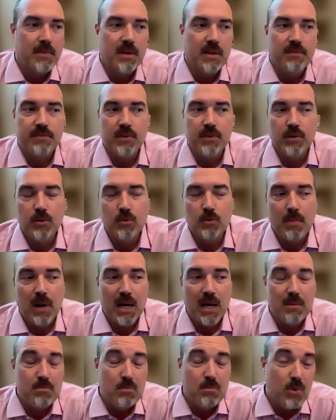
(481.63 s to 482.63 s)
If you
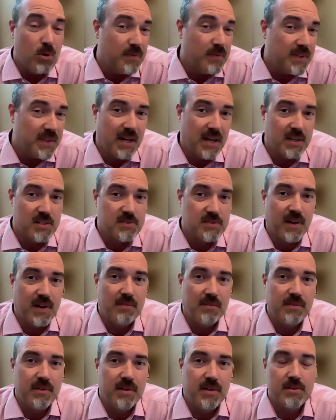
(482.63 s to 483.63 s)
might move in the next
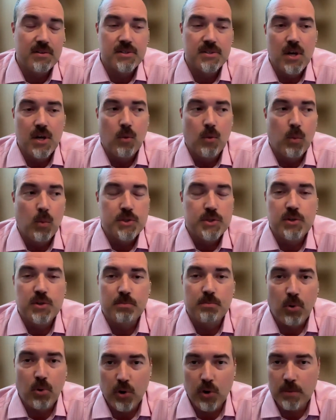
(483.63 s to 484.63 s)
5 years, what's your
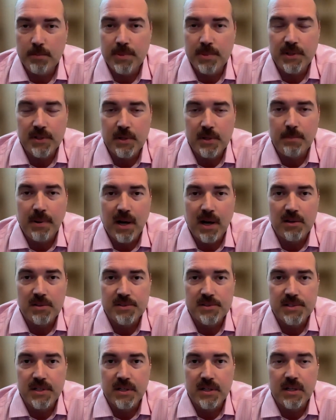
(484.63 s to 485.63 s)
portability
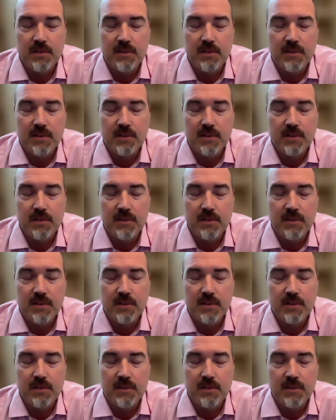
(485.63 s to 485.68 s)
policy?